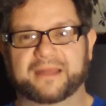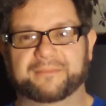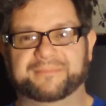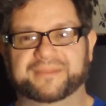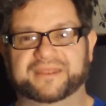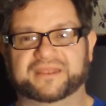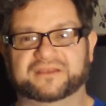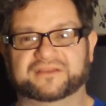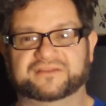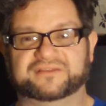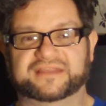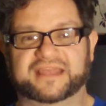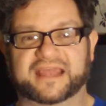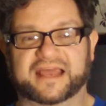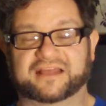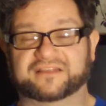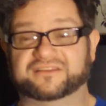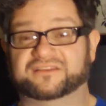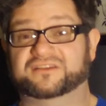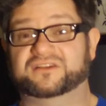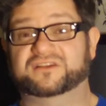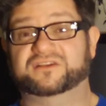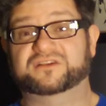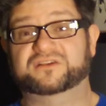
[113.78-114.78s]
because it has
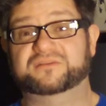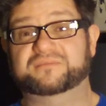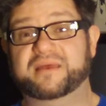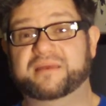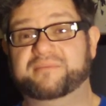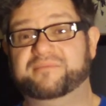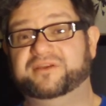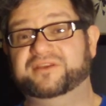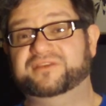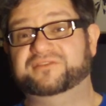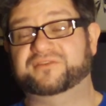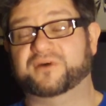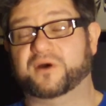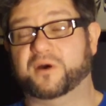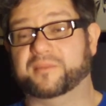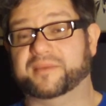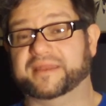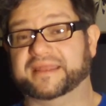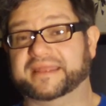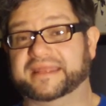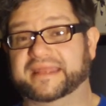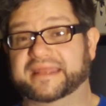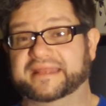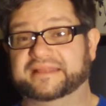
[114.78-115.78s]
a lot of good memories for
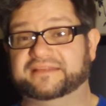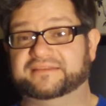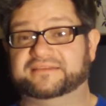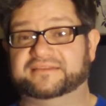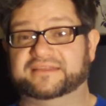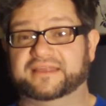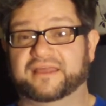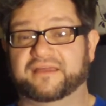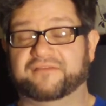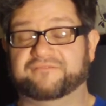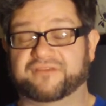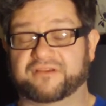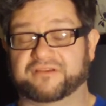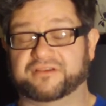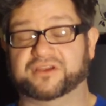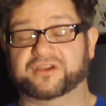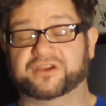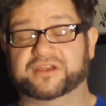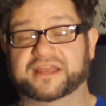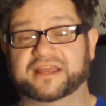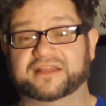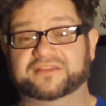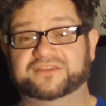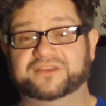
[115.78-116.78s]
me. It's a very good
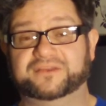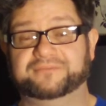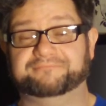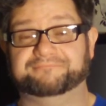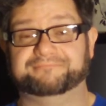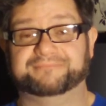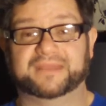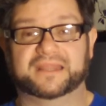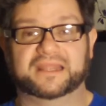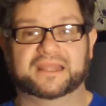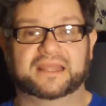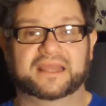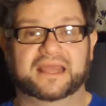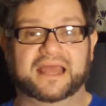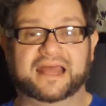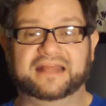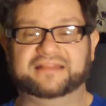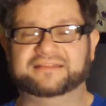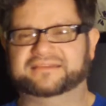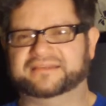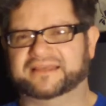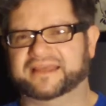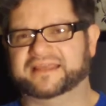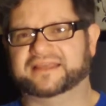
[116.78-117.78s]
cartoon.
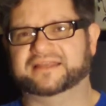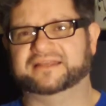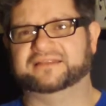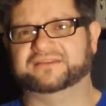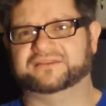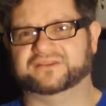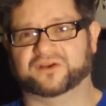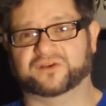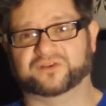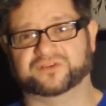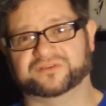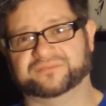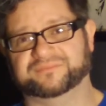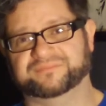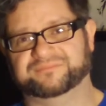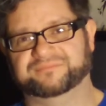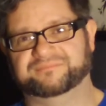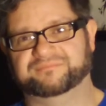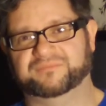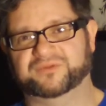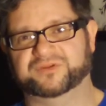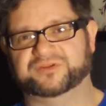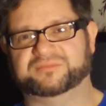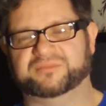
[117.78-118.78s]
And Cycle is awesome,
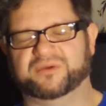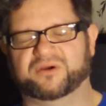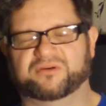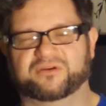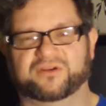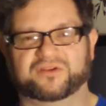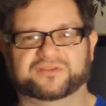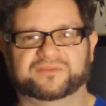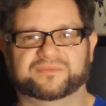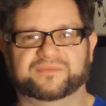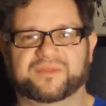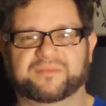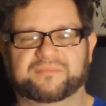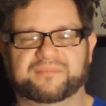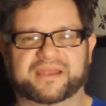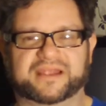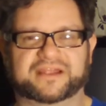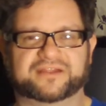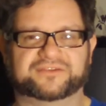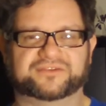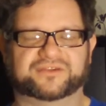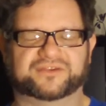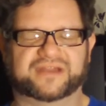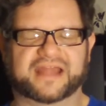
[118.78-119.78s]
much more awesome than
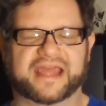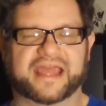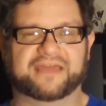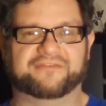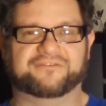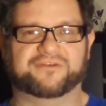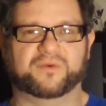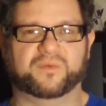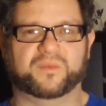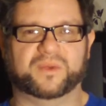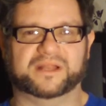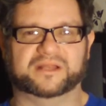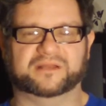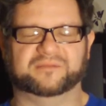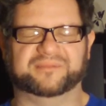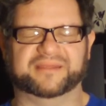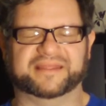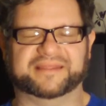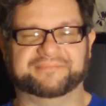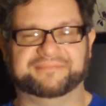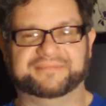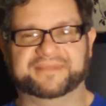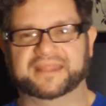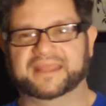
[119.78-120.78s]
Megatron ever will be.
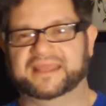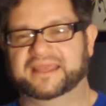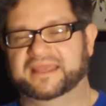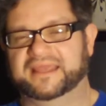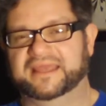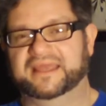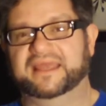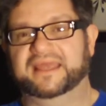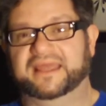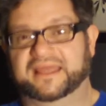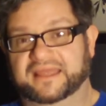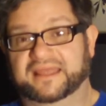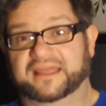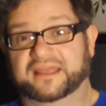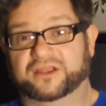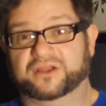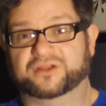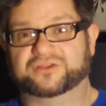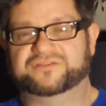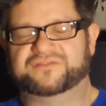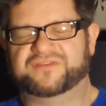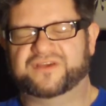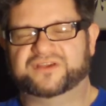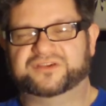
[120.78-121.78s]

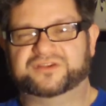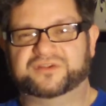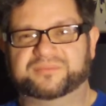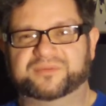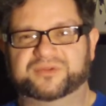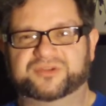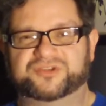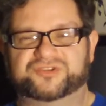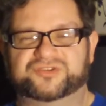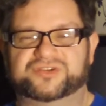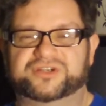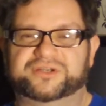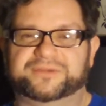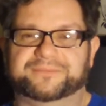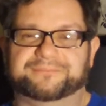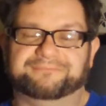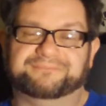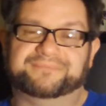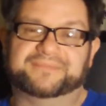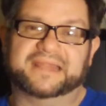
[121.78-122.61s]
Controversial but true.